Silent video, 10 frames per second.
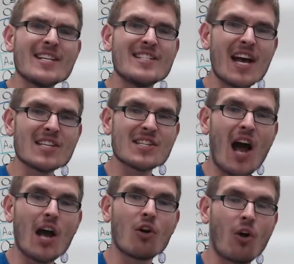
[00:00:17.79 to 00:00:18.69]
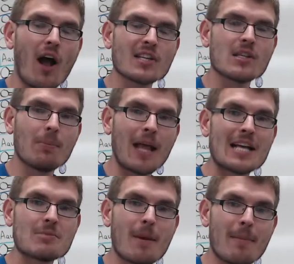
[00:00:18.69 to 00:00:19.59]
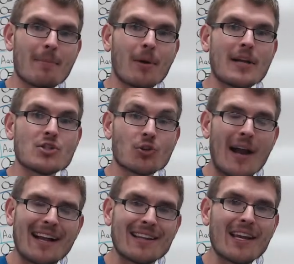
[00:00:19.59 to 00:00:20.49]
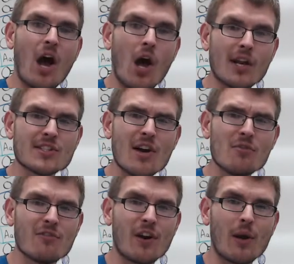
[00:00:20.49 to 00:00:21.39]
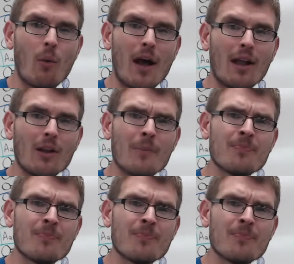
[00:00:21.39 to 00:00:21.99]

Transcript: does not cross the plasma membrane directly on its own very well.